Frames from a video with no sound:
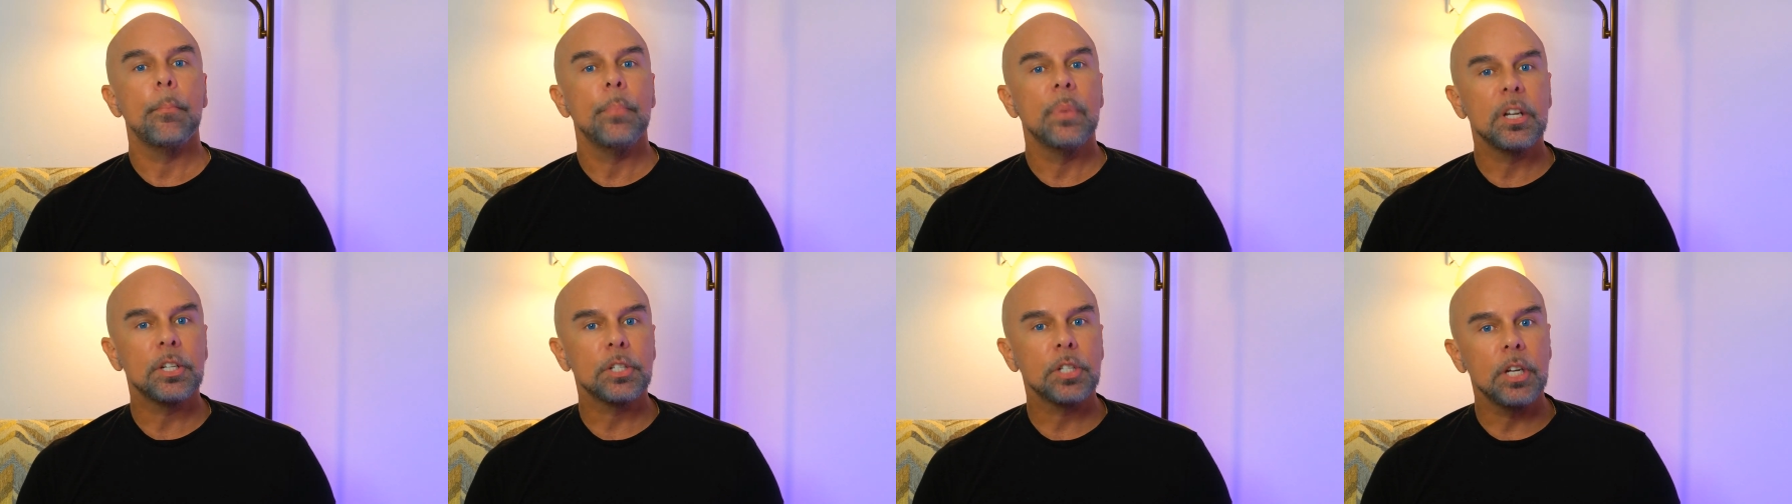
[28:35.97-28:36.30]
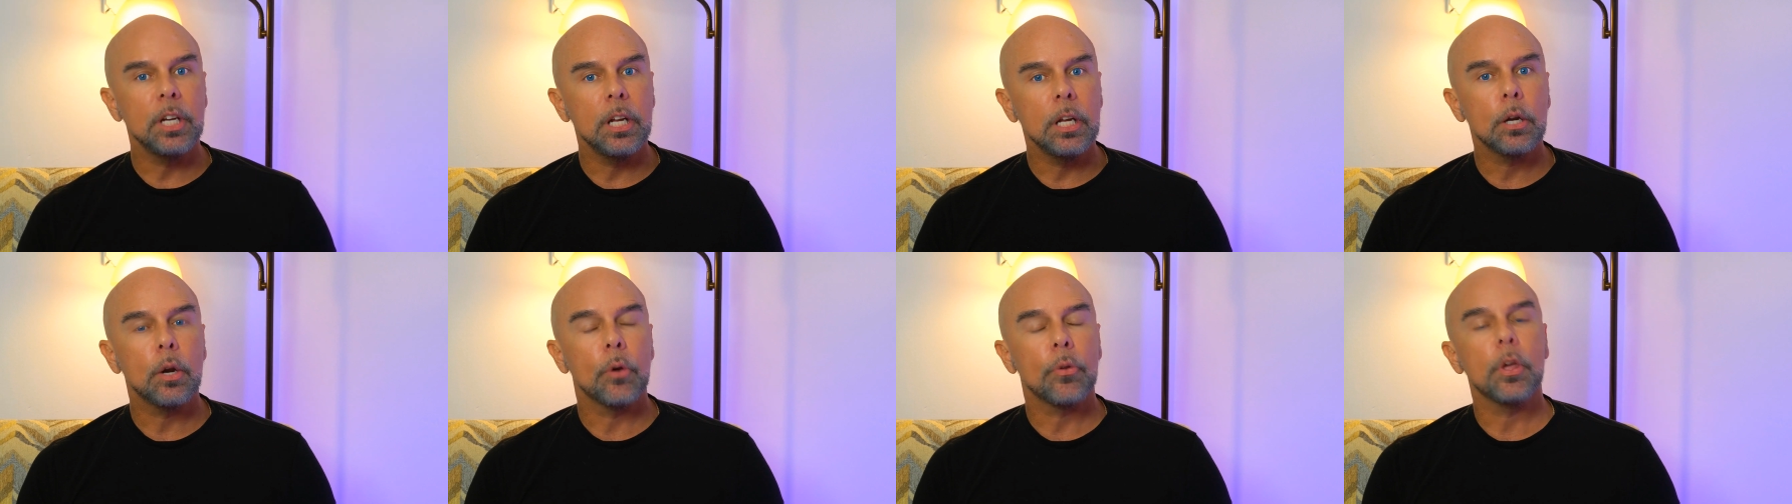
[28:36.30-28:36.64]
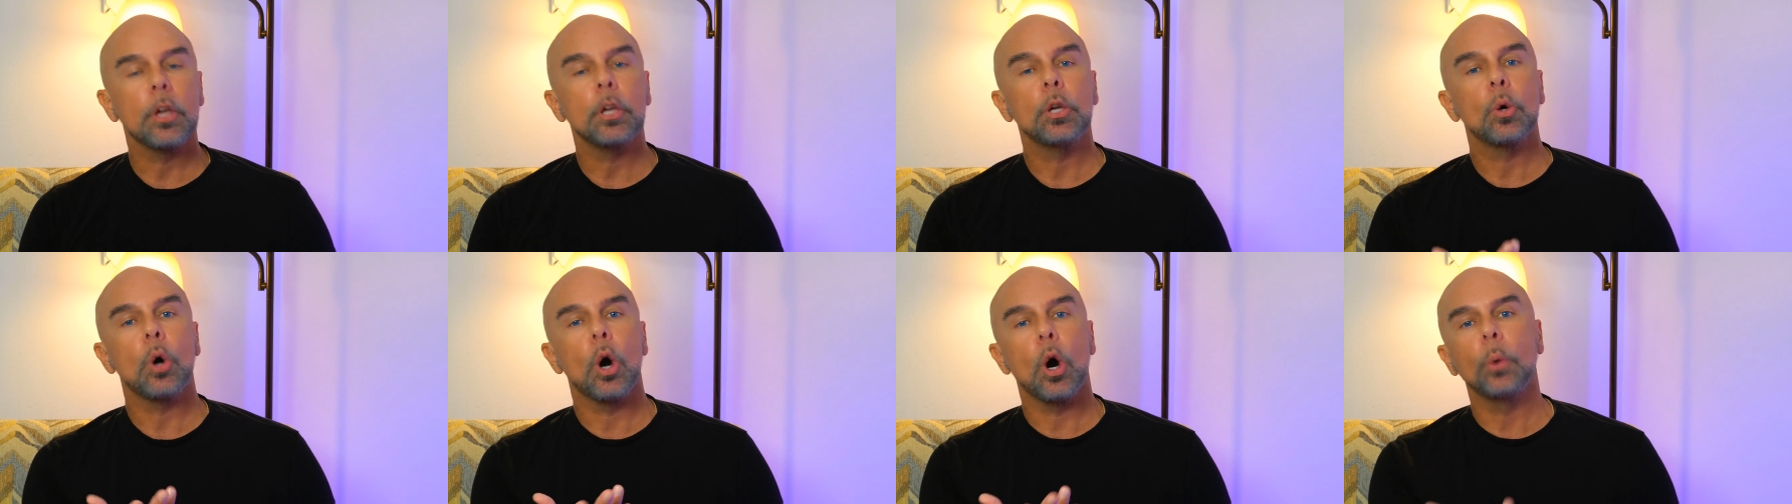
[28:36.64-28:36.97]
mentioning or
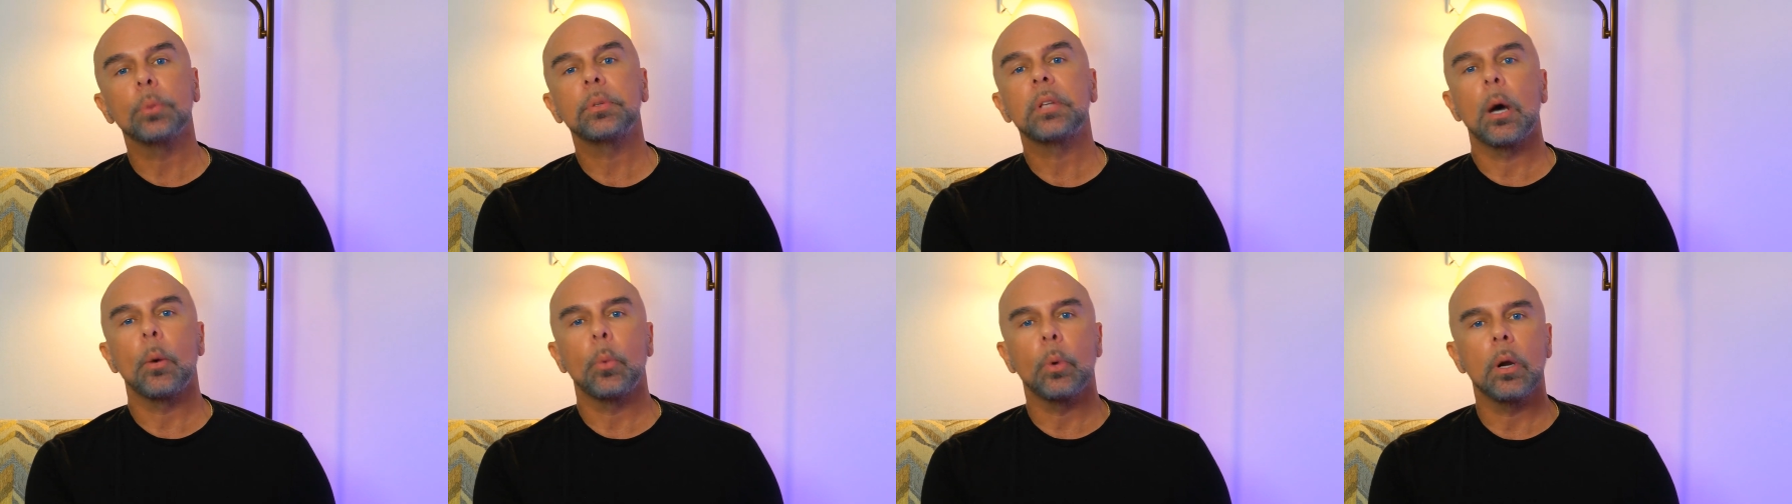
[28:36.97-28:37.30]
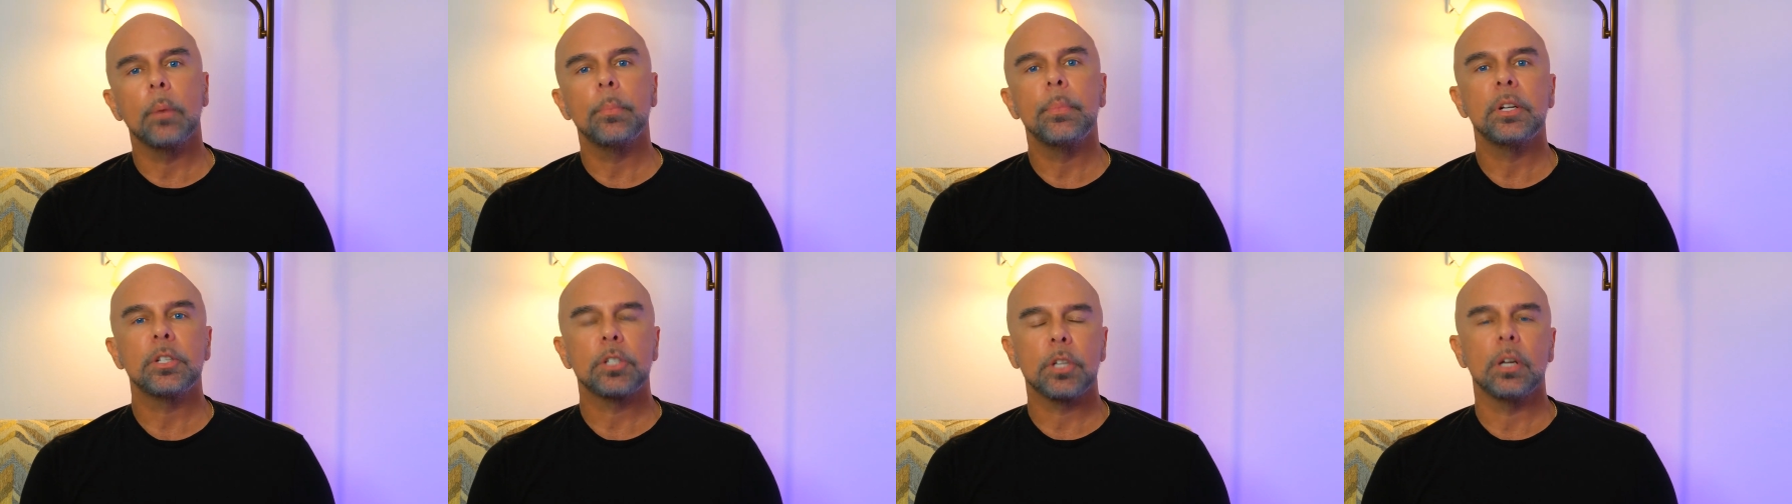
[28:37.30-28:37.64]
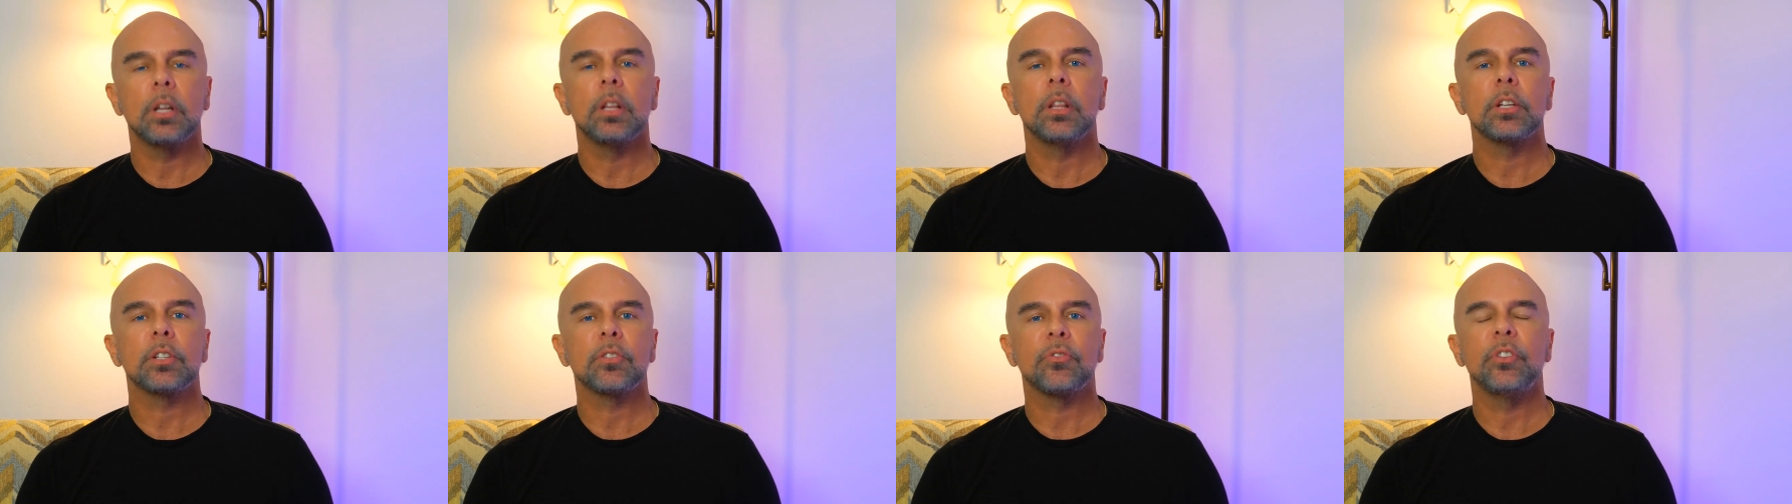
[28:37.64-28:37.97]
that you hoped I would have mentioned
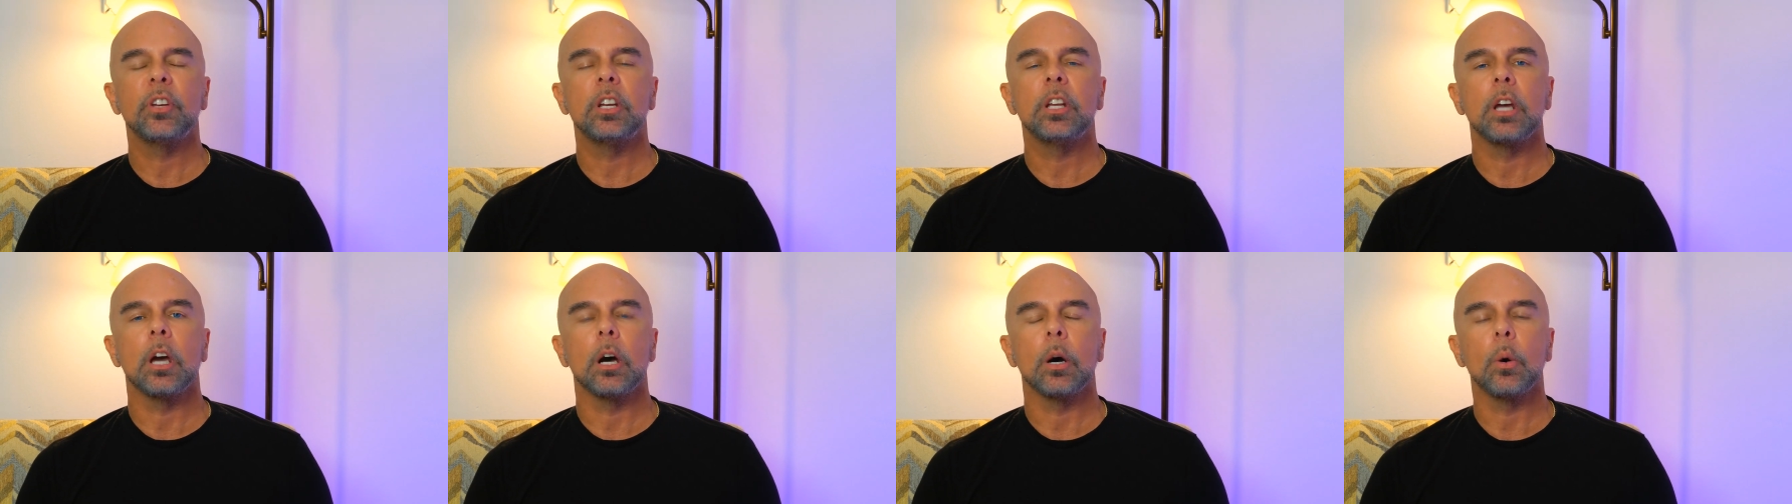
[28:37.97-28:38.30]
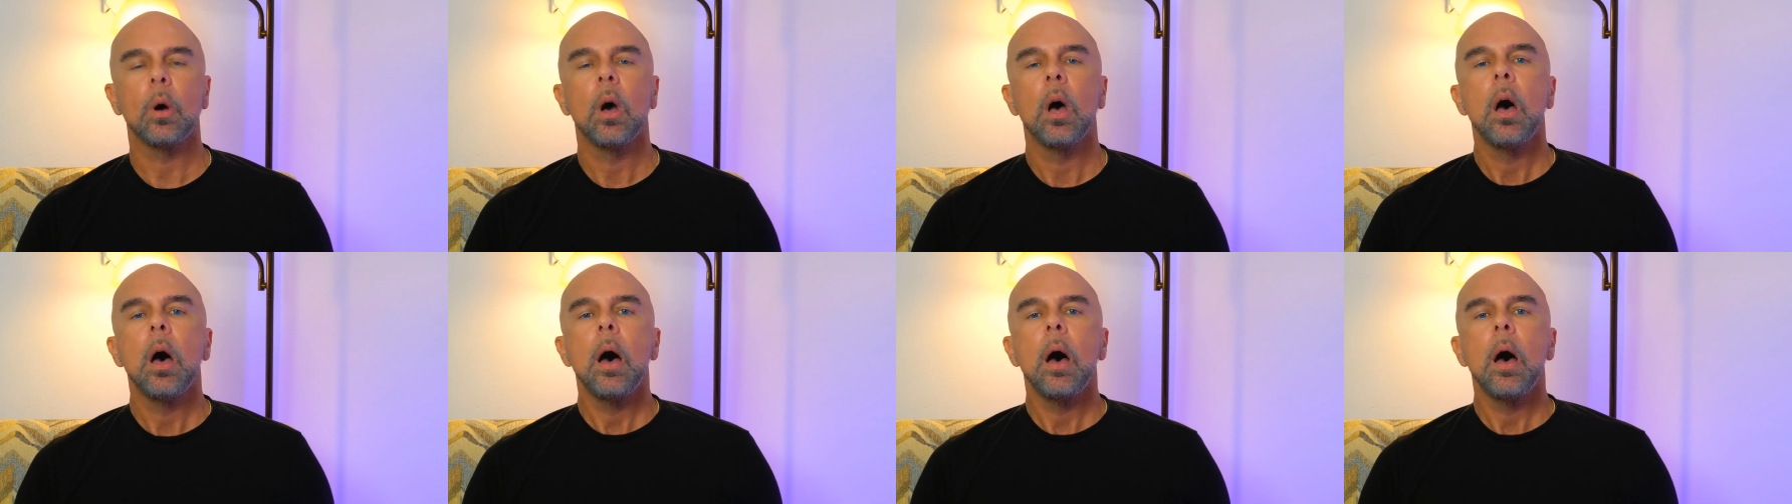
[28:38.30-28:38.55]
in this video?